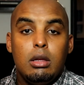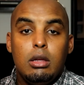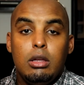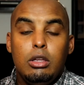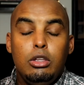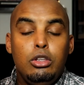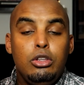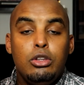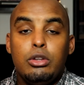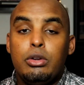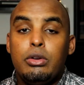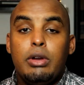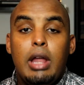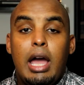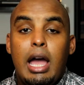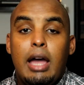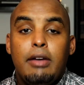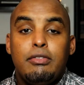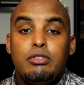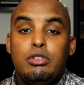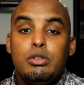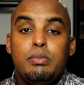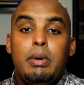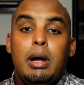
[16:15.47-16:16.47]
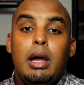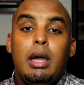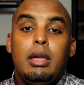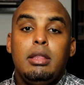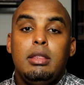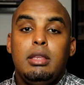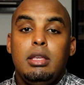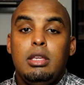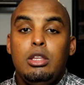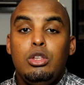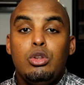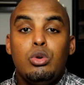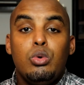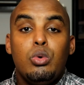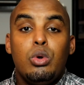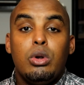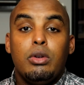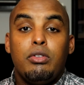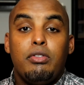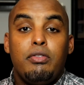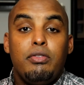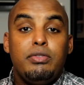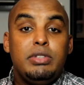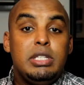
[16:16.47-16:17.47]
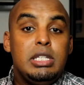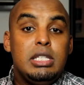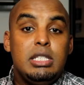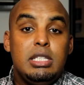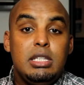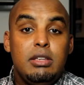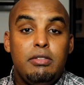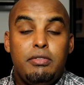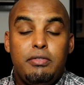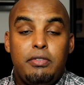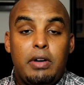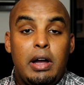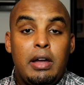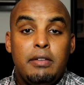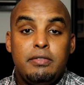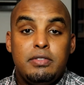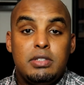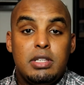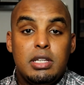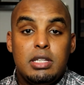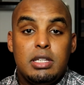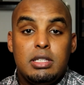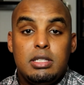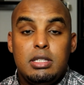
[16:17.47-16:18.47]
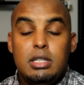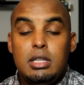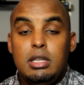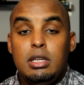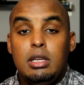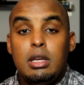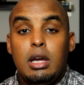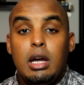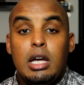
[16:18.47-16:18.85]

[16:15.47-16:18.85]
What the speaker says: You don't have to buy the Neewer TT560.